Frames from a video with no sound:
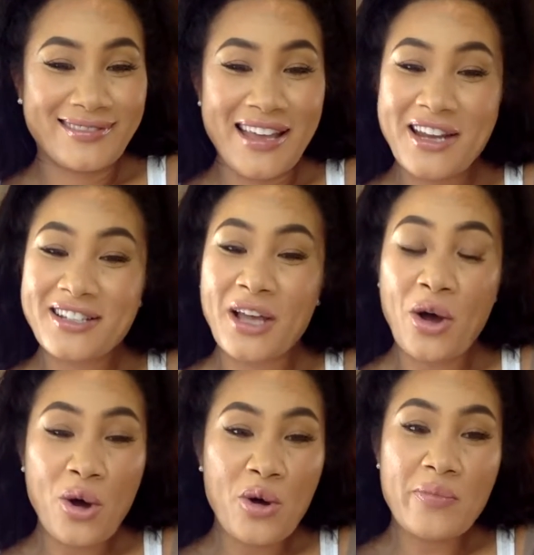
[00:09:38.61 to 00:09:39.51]
Now there's a
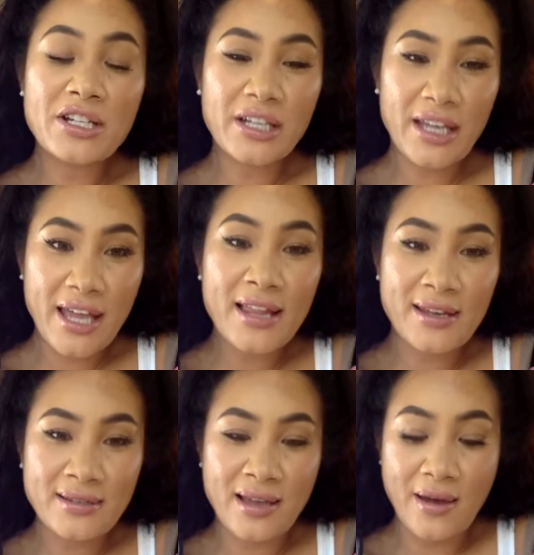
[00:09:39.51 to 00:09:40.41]
whole bunch of
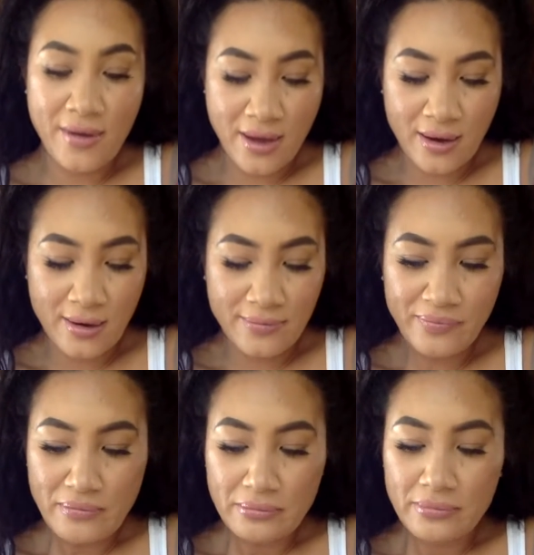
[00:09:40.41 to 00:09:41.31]
Kellys out here,